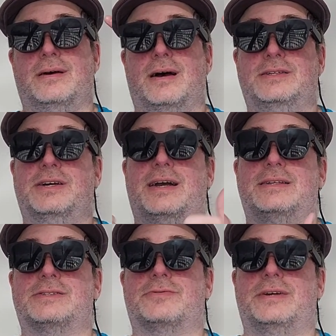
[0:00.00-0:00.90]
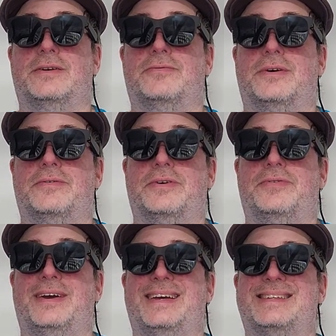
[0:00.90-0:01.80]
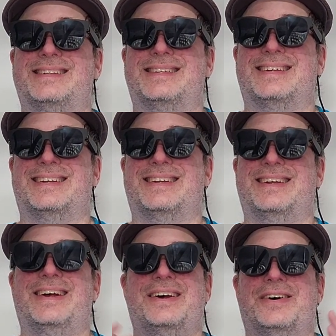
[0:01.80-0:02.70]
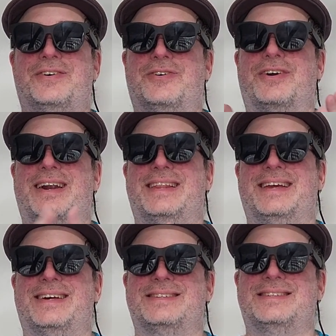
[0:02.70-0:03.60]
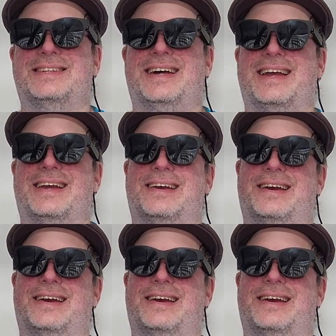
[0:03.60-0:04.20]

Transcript: a giant screen in front of your face, or anything else you'd like.